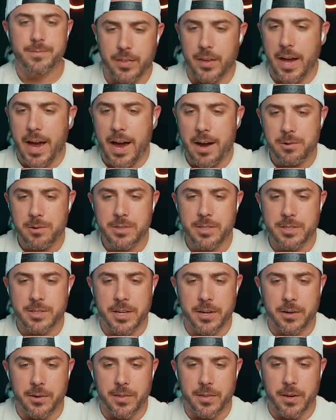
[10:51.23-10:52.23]
The houses
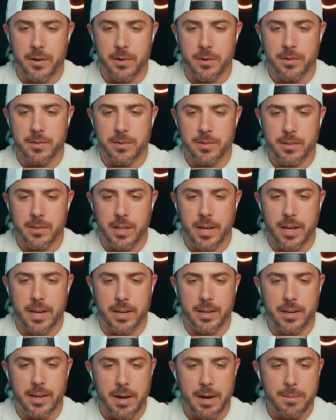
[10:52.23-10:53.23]
here, though,
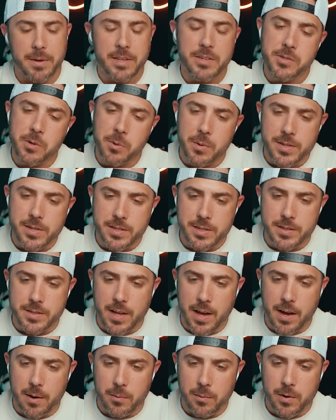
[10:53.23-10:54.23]
like, how many stories is
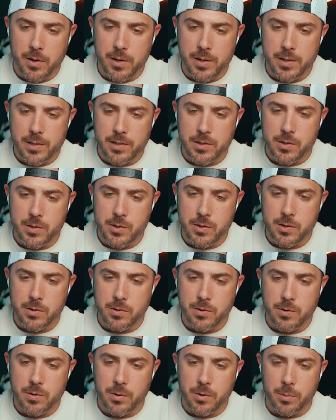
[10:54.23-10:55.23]
that? 1,
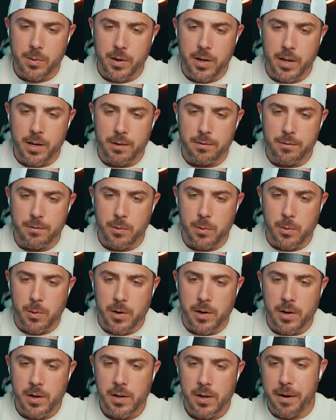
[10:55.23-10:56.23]
2, 3,
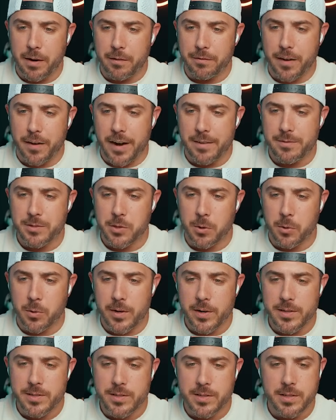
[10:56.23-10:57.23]
4, about 5
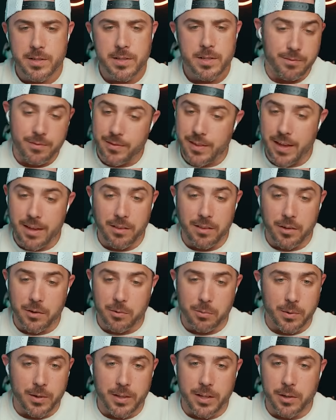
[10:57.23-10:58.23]
stories? They
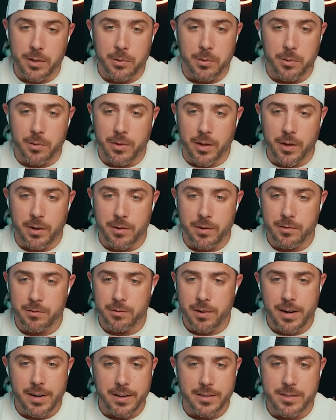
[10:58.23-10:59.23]
look really cool, though.
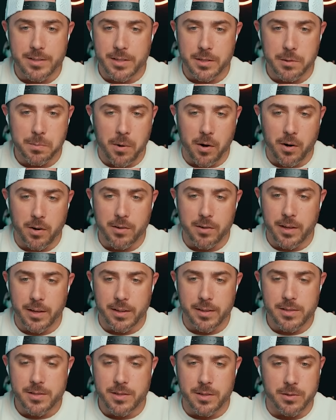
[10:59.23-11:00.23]
Right next to this park, like,
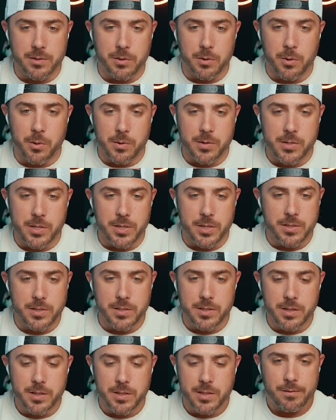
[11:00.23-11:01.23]
this looks
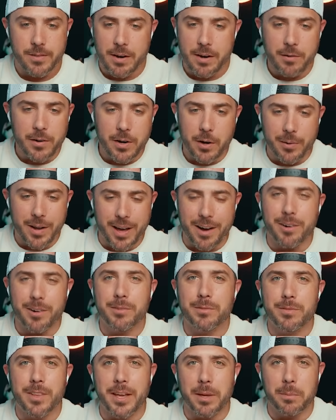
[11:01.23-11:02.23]
gorgeous. Never known
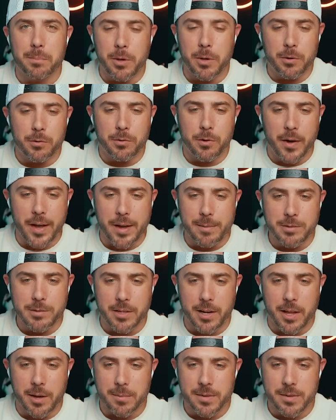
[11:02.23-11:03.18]
how, like, beautiful Amsterdam is.